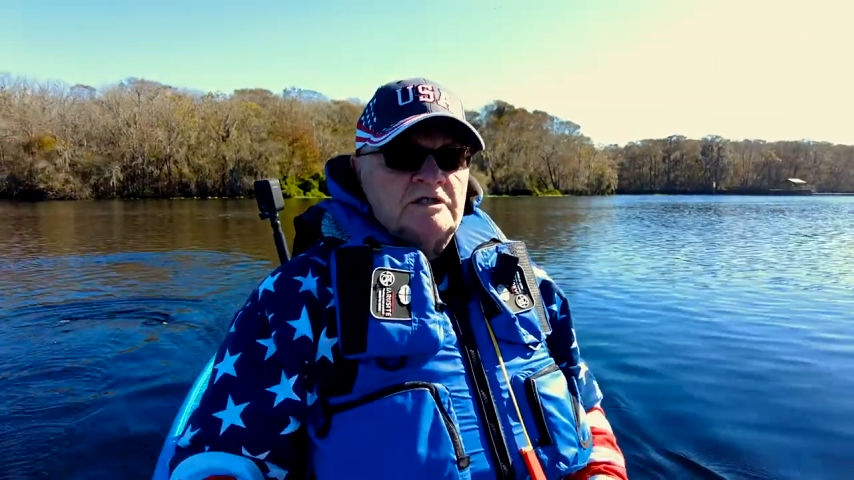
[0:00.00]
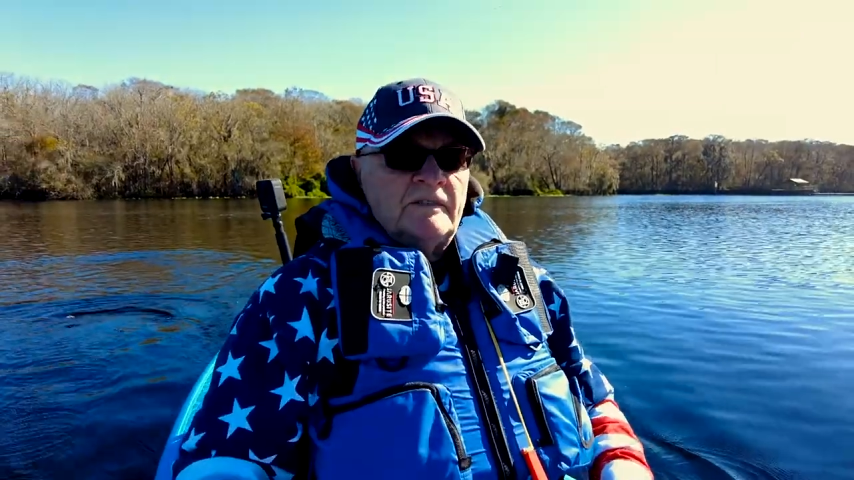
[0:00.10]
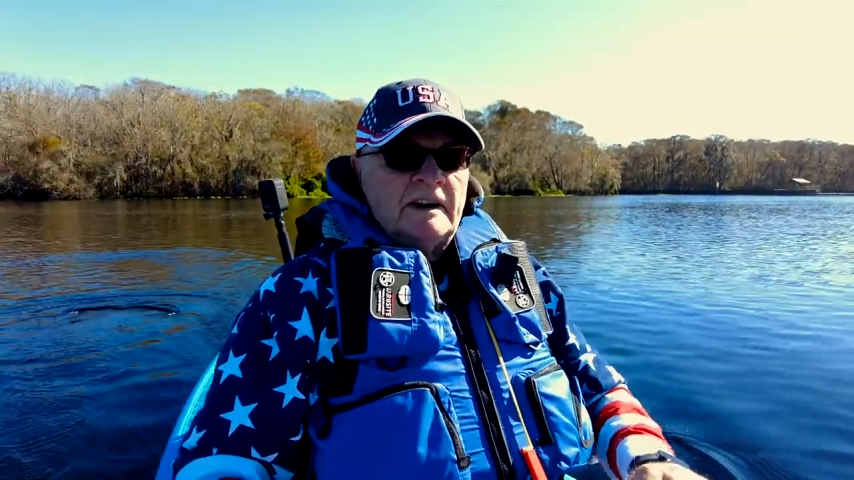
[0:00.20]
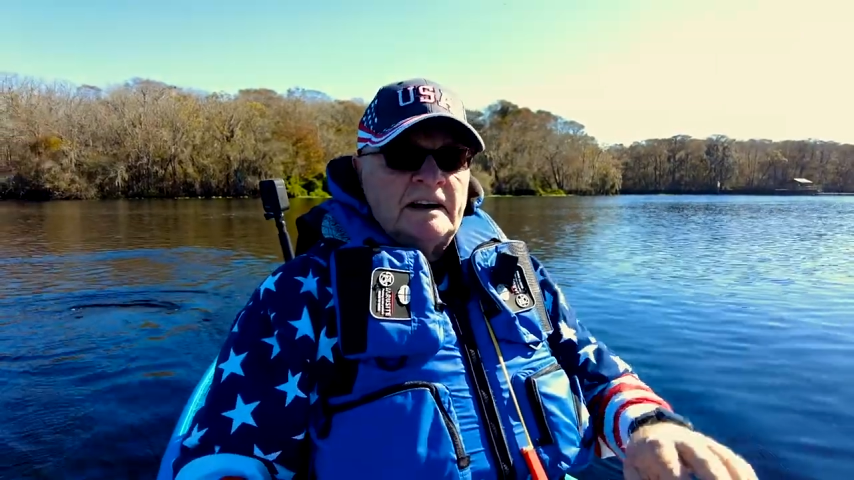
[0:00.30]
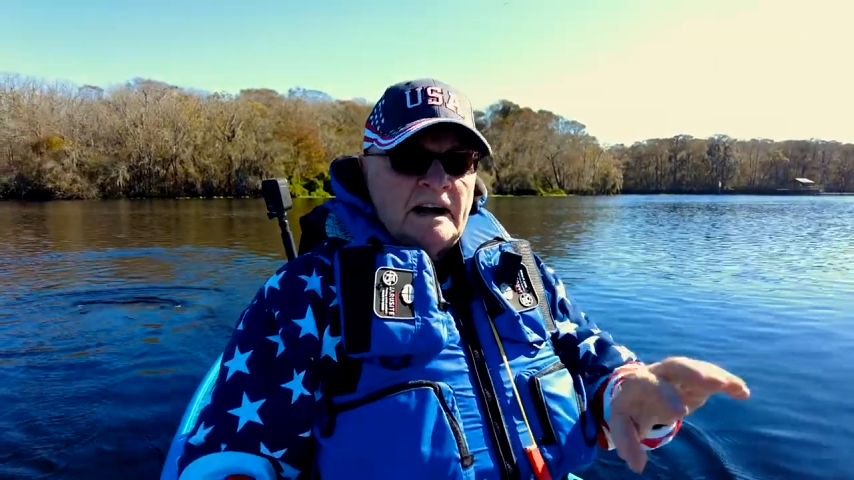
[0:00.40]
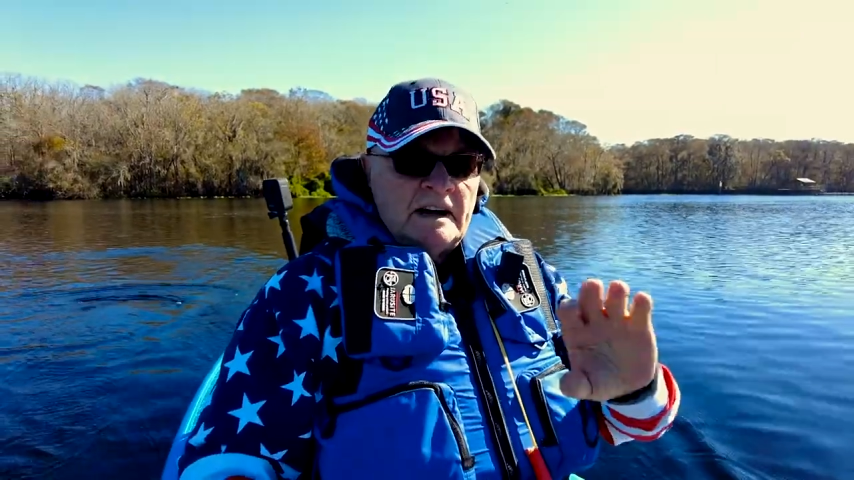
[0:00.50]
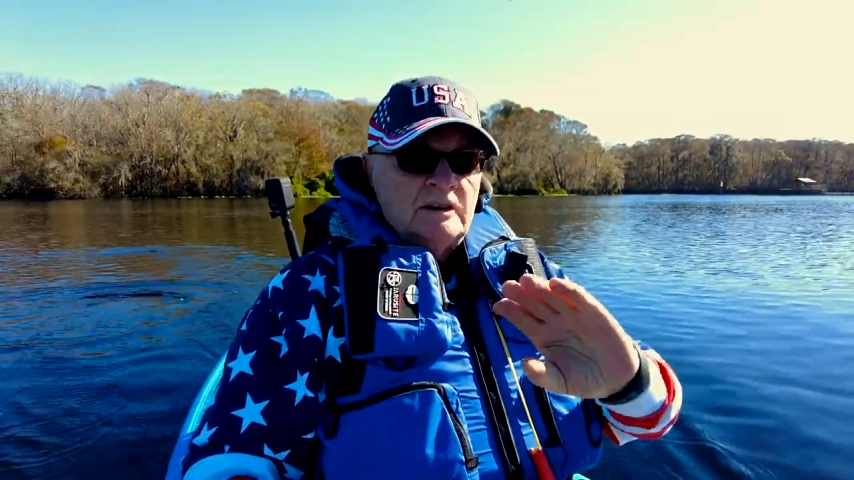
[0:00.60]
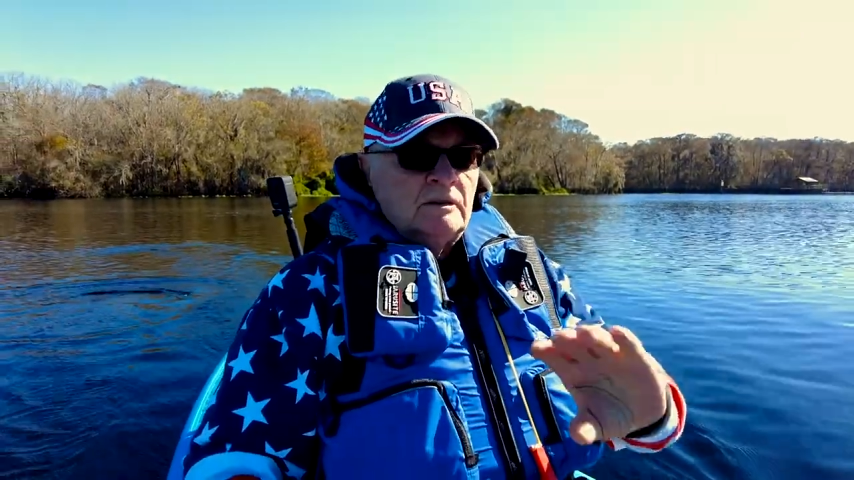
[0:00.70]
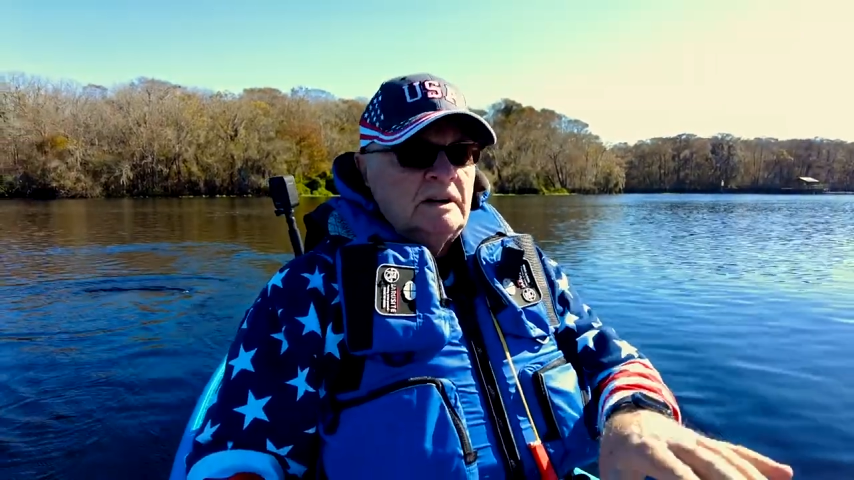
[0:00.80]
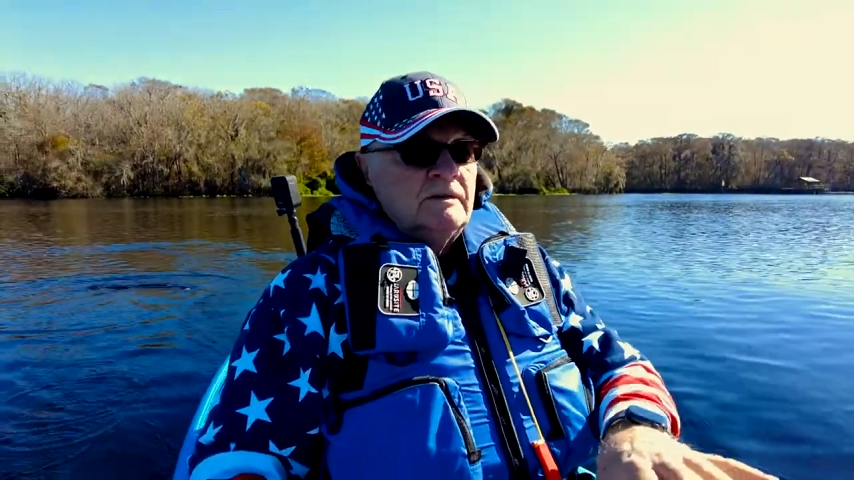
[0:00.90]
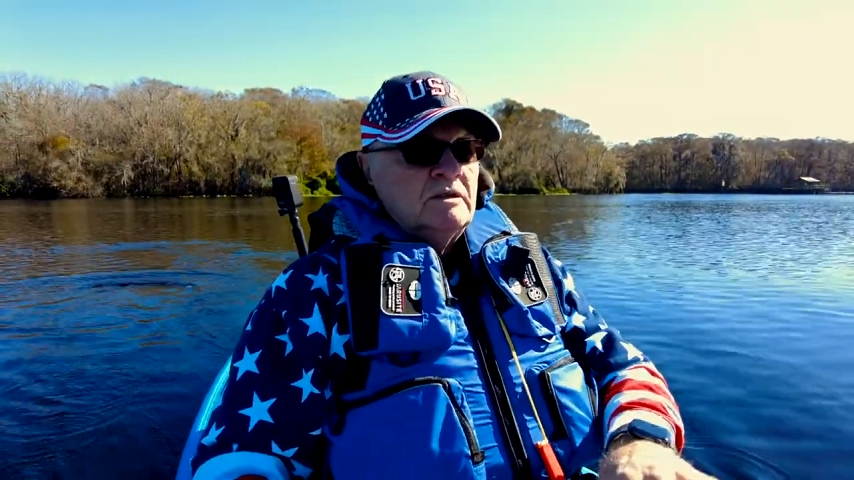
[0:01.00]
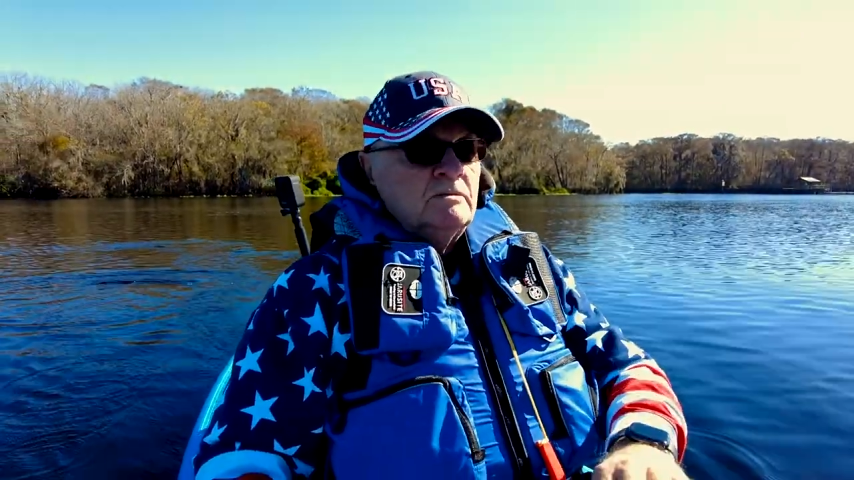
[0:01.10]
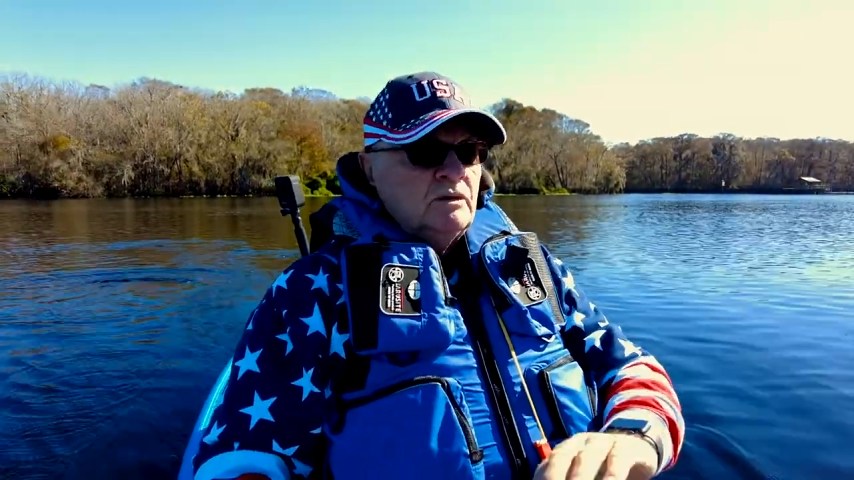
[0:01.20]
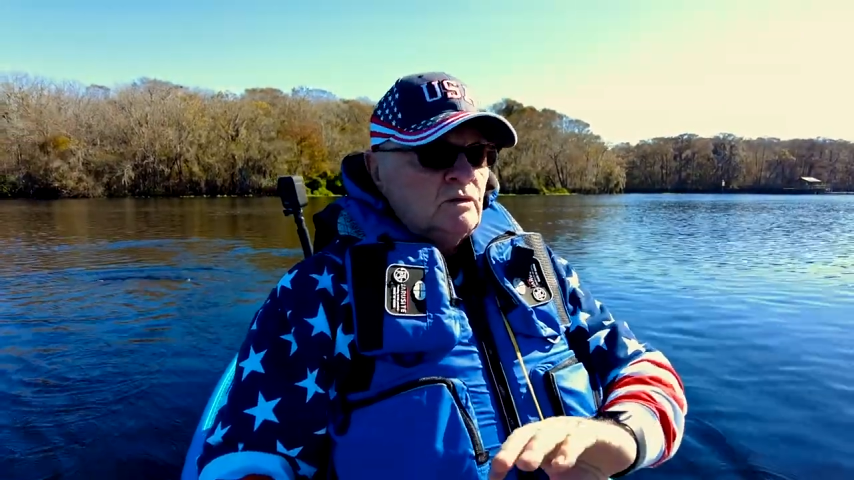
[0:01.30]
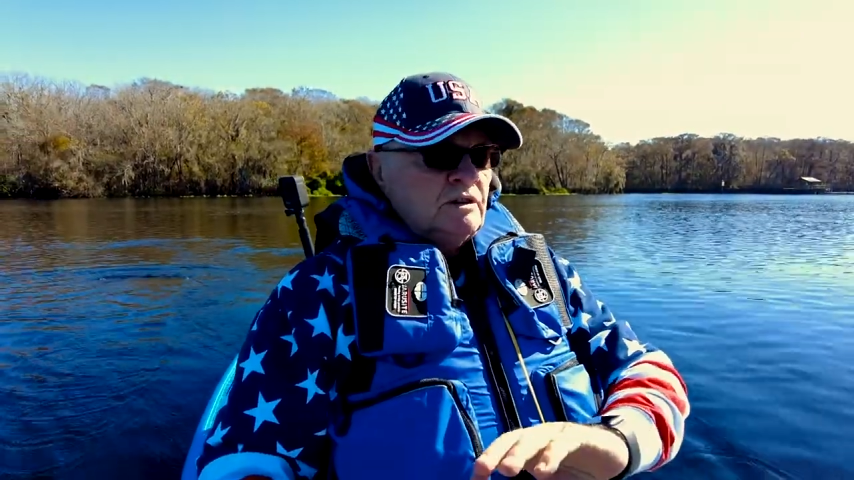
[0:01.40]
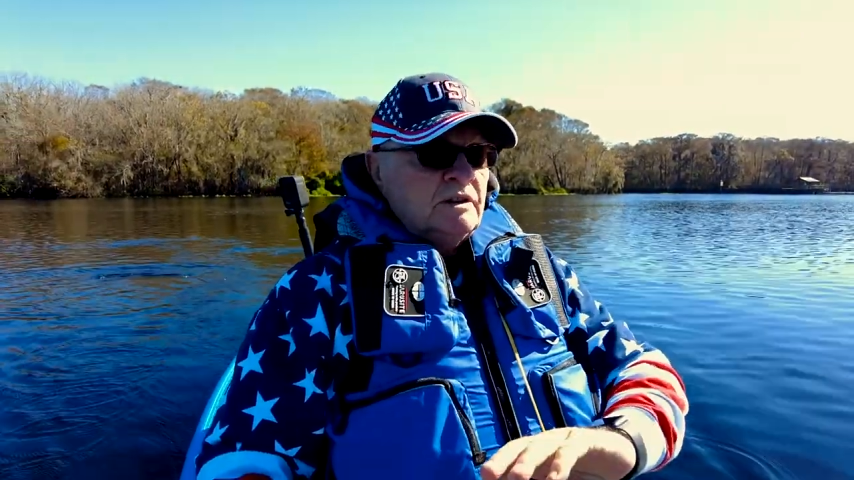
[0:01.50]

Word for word: stuff like that, and you're leaving your boat to